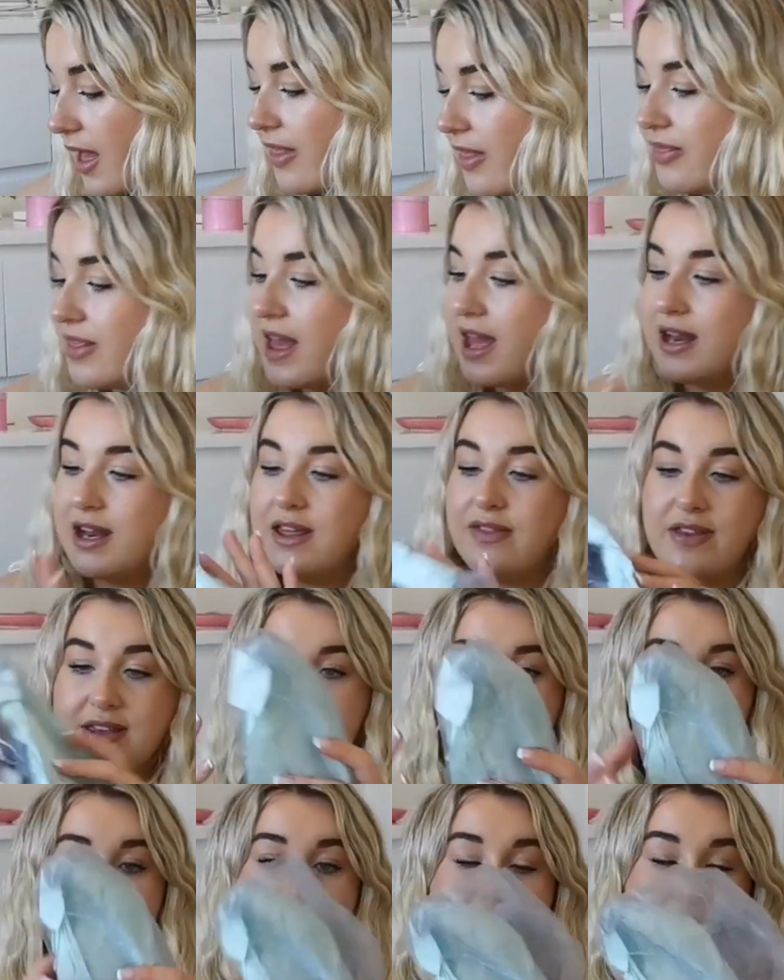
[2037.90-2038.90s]
And then in
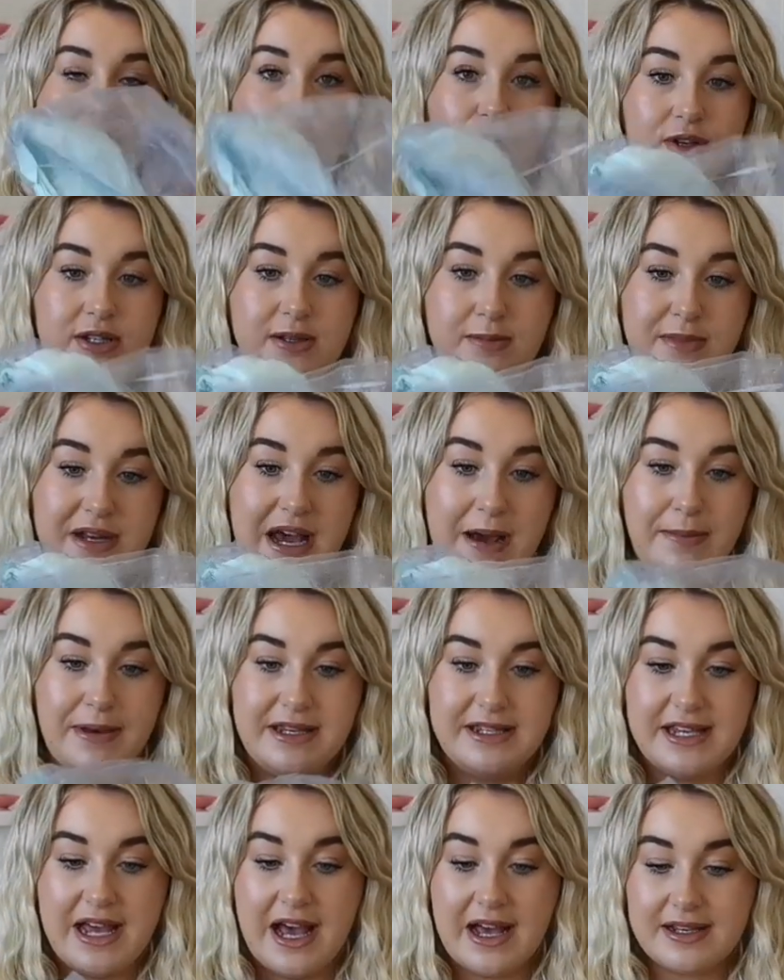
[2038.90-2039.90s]
this bag I've got some
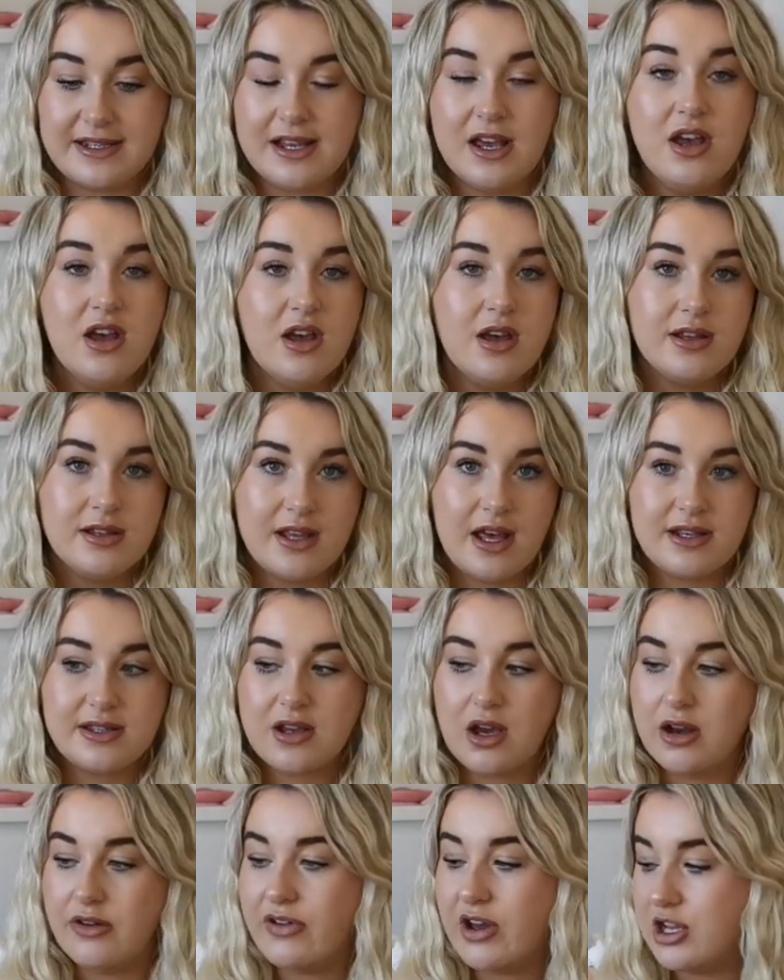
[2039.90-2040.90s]
nappy sacks. So that's
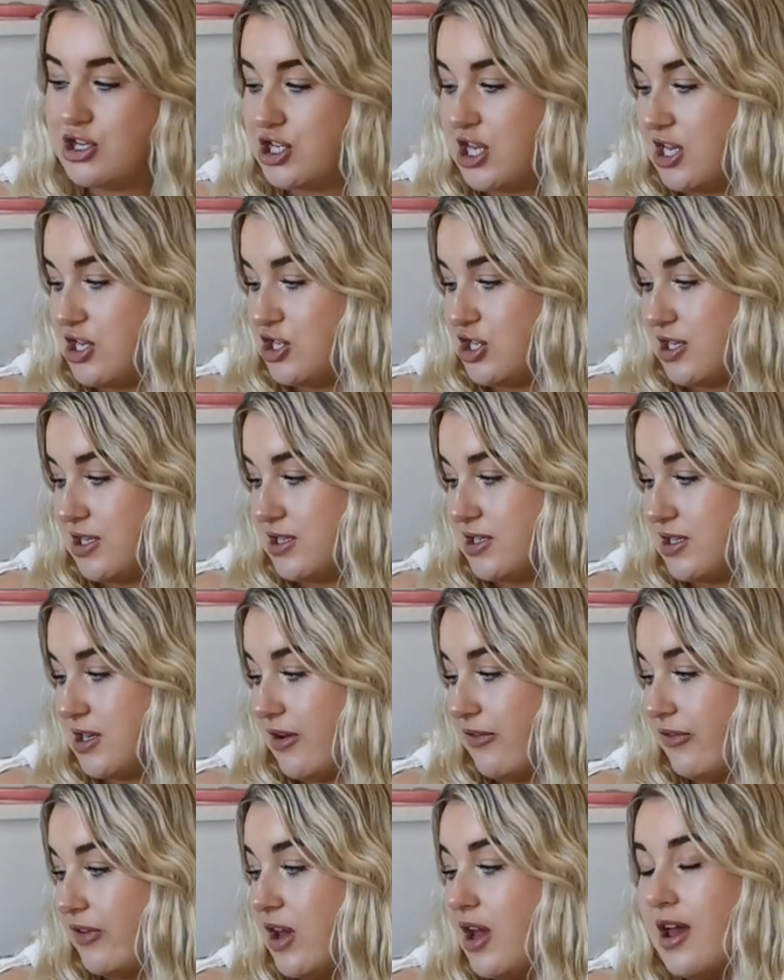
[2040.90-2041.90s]
kind of her changing
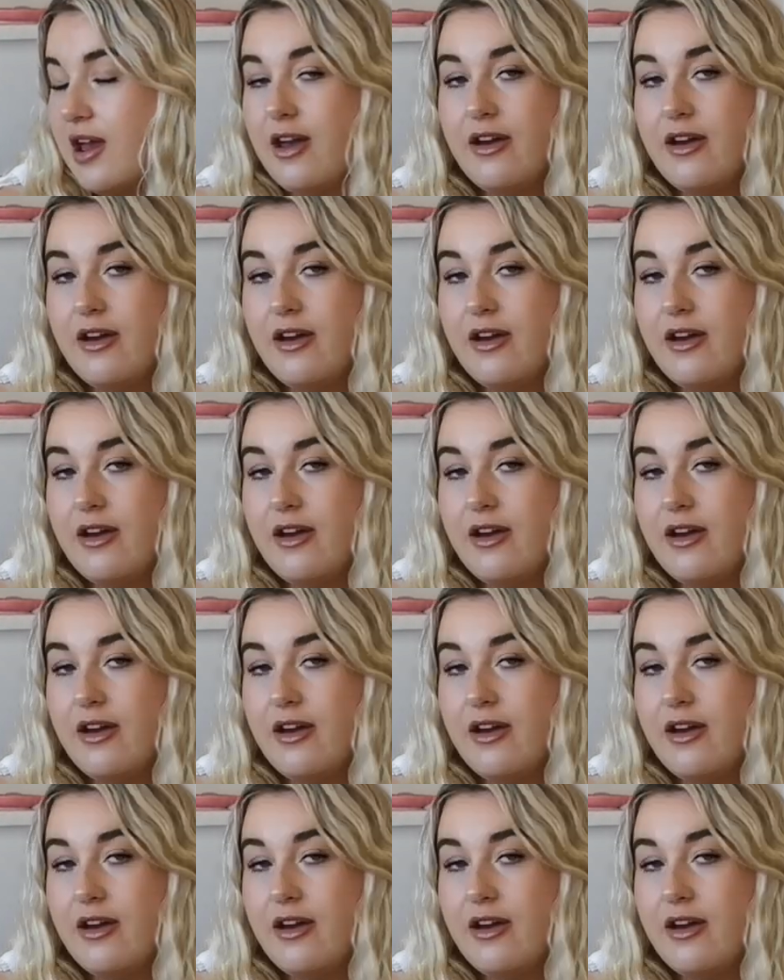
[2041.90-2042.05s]
stuff.